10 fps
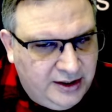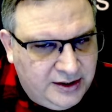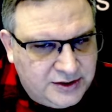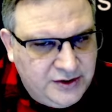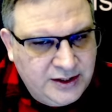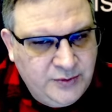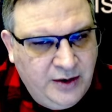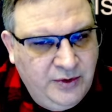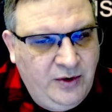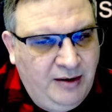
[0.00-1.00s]
So that's why
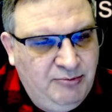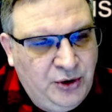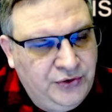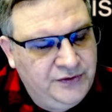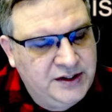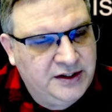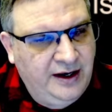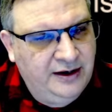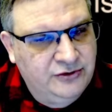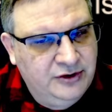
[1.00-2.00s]
we want both of these
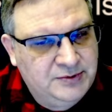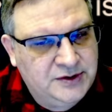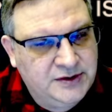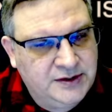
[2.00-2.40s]
cantrips.